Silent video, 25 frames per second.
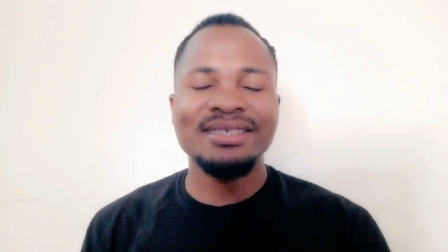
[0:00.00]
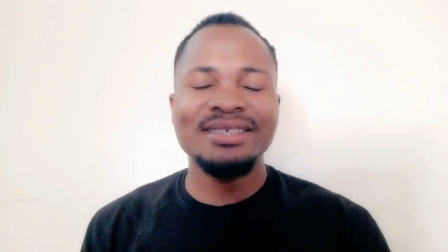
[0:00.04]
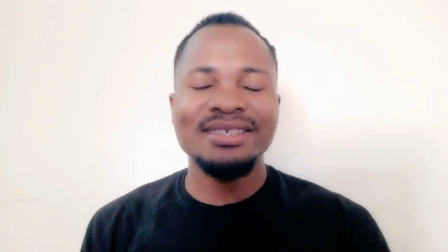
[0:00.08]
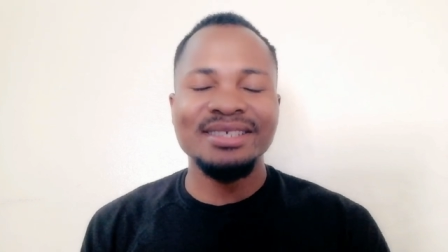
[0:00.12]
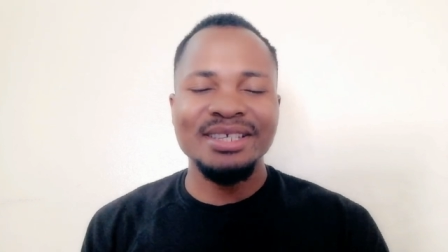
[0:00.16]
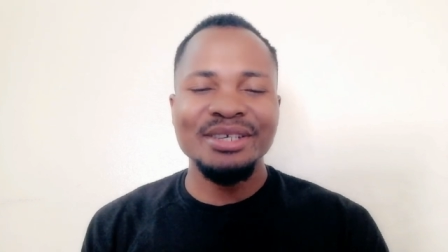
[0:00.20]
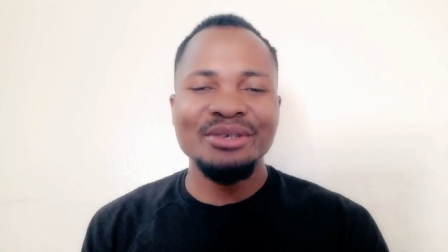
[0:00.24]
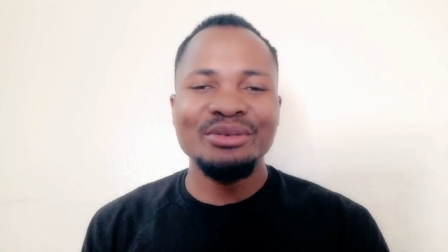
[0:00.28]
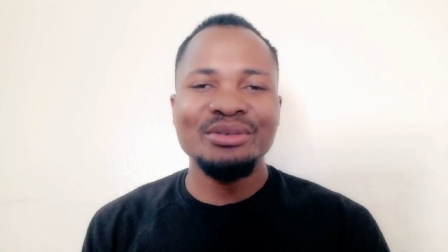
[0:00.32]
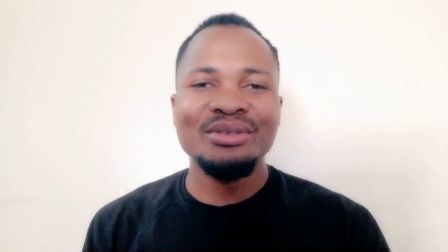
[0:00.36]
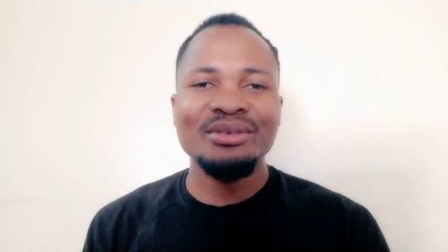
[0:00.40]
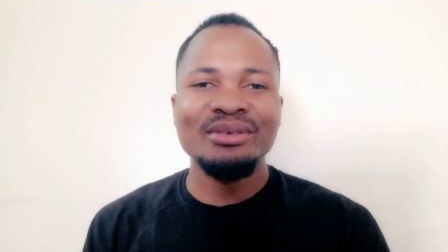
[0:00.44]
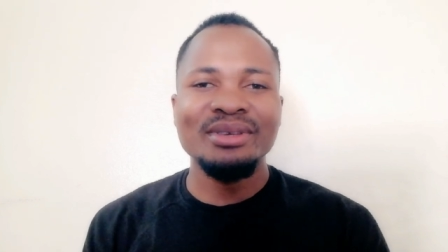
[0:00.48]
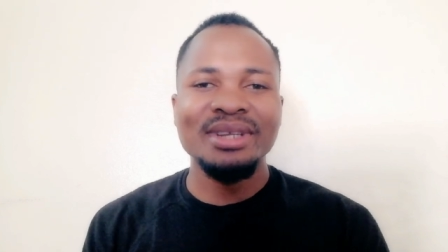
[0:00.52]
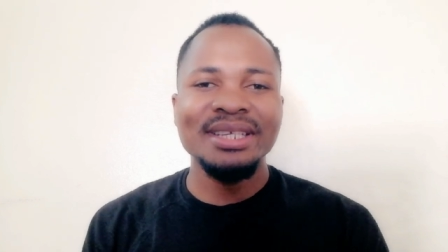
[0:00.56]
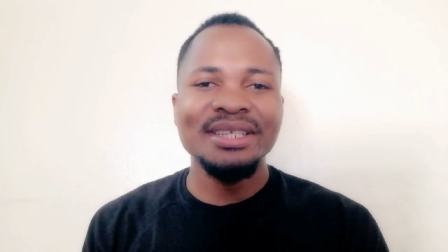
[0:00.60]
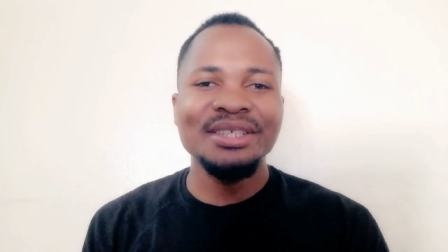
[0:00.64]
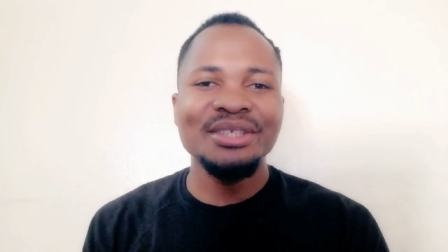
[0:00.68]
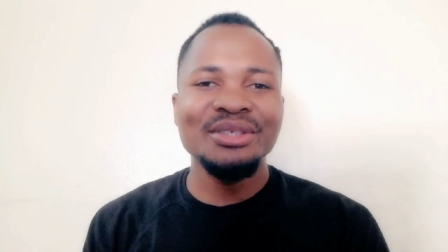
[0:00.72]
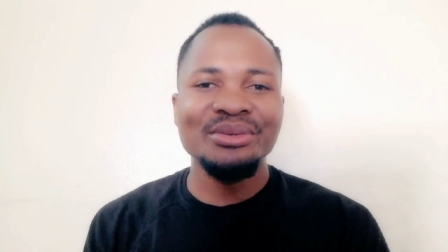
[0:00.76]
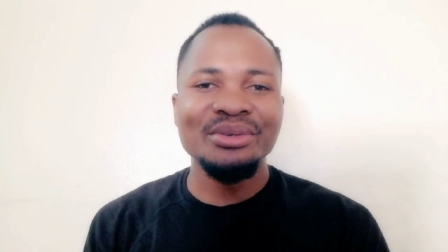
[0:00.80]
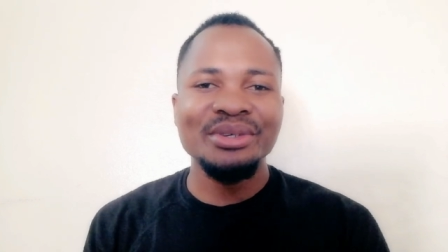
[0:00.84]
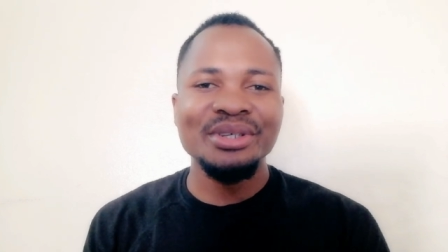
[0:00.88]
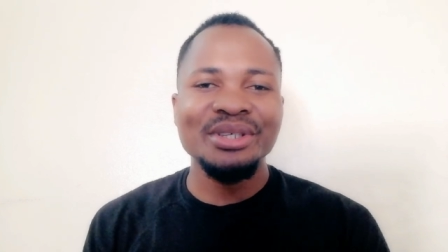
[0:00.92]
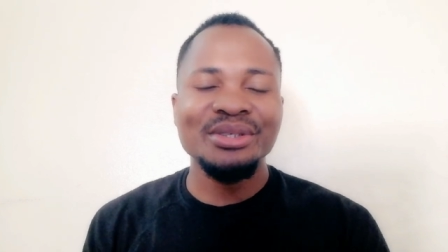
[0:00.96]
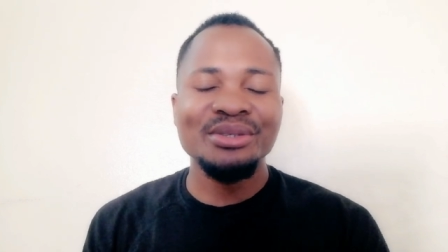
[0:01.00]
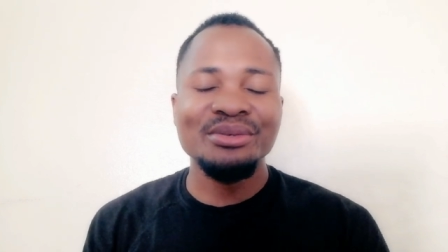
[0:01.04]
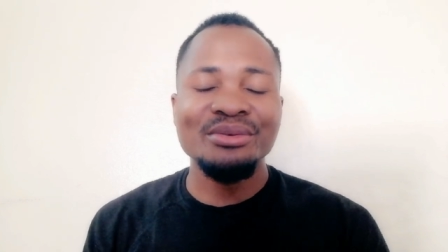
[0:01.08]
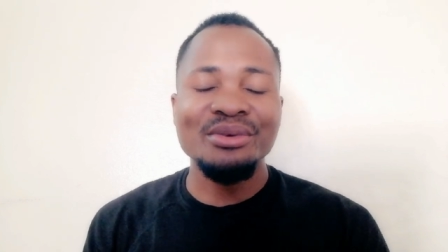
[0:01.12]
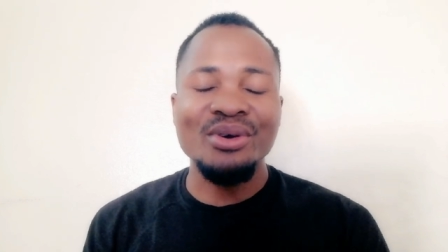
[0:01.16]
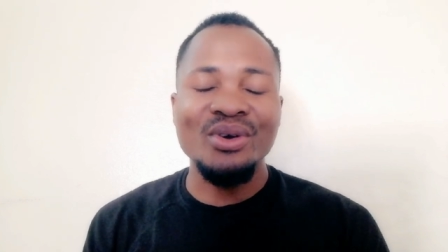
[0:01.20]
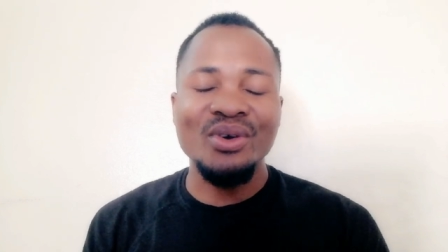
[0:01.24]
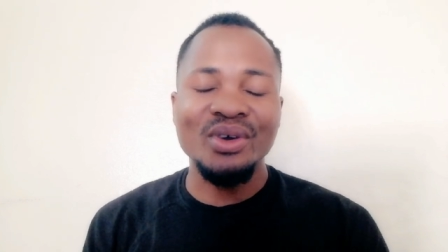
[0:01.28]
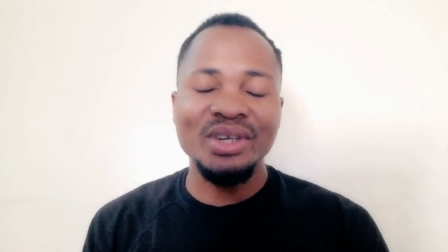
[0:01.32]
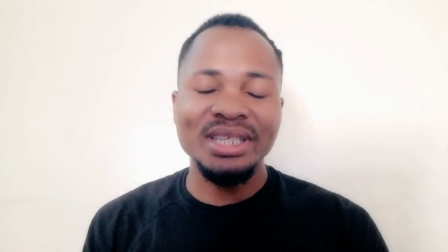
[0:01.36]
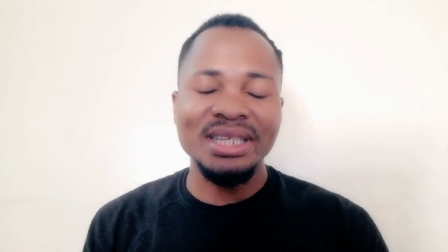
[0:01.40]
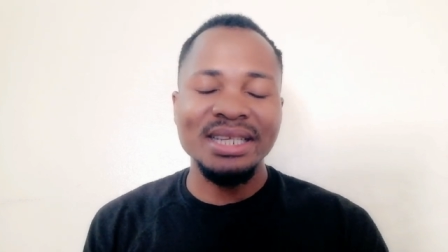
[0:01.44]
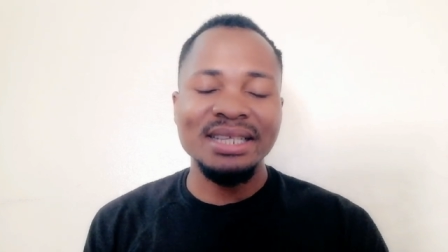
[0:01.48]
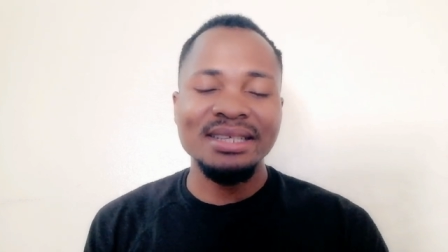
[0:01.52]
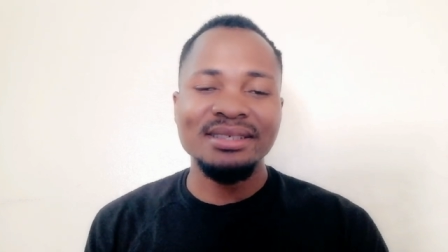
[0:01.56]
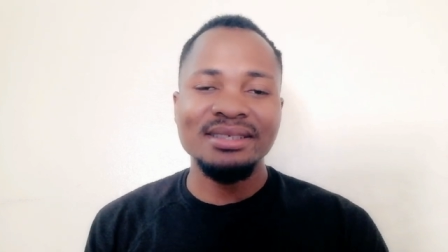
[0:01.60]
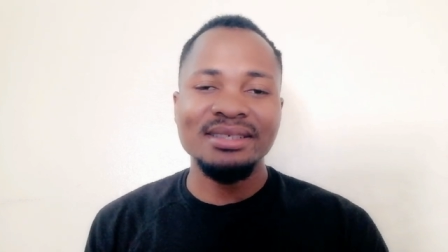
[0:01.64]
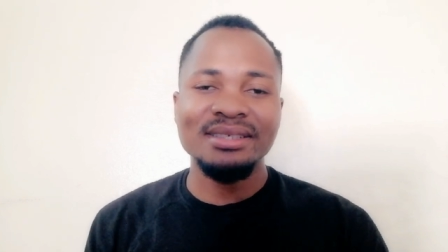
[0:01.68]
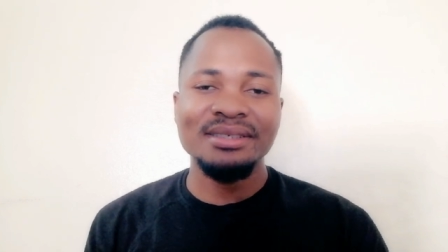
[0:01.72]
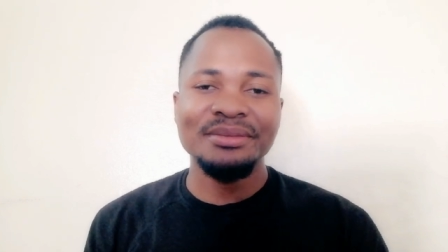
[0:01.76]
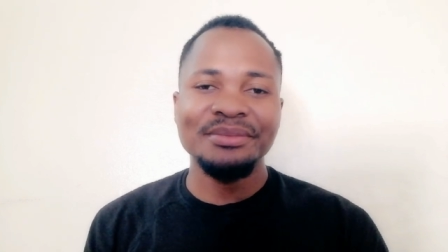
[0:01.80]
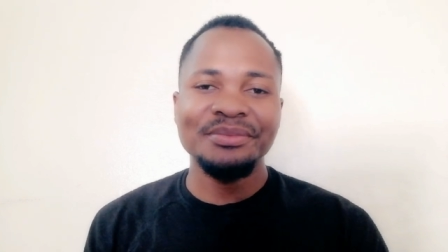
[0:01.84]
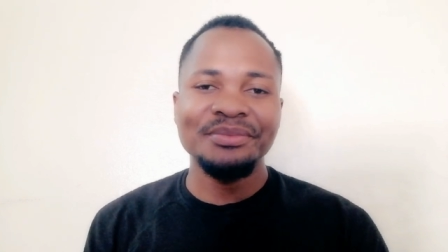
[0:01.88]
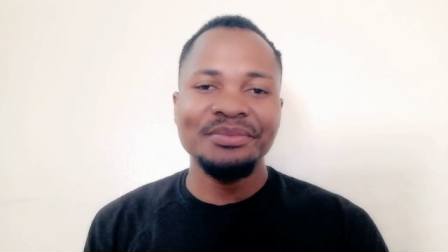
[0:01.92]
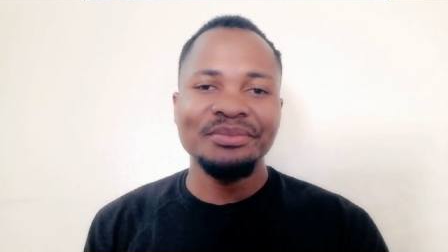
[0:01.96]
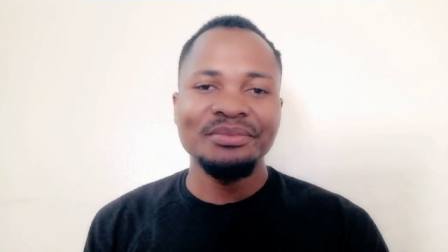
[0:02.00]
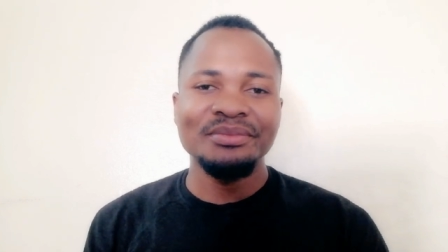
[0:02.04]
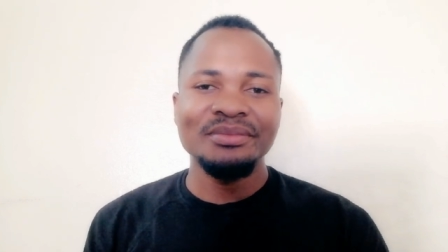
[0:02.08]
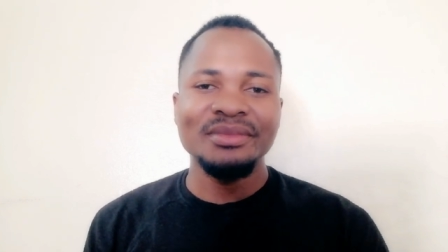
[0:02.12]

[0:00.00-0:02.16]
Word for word: skill to learn during school holidays